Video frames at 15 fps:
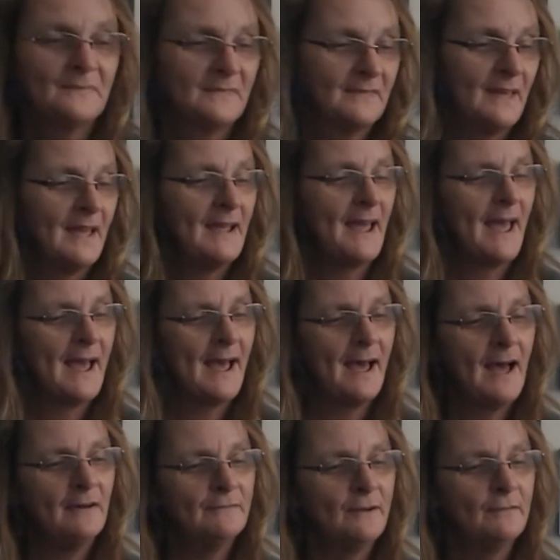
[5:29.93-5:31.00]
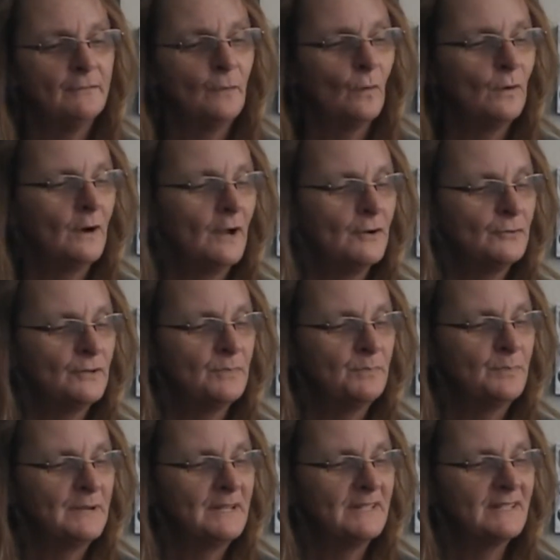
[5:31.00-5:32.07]
They have 400
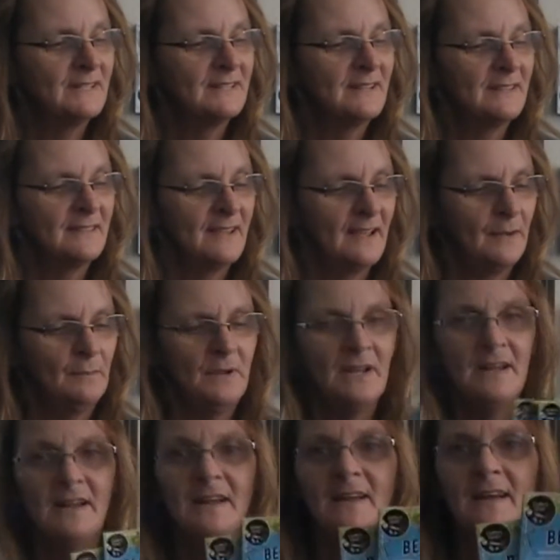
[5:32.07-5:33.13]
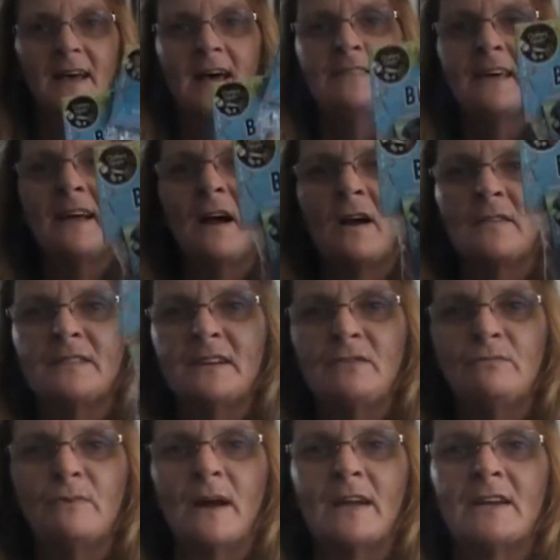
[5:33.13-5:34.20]
pieces in them, and they are the
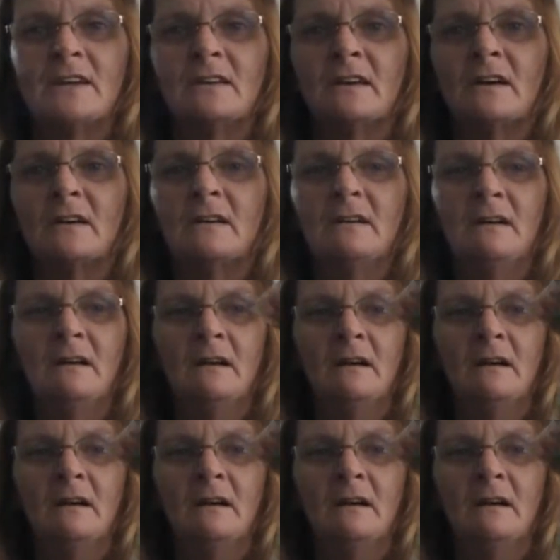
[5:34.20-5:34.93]
regular.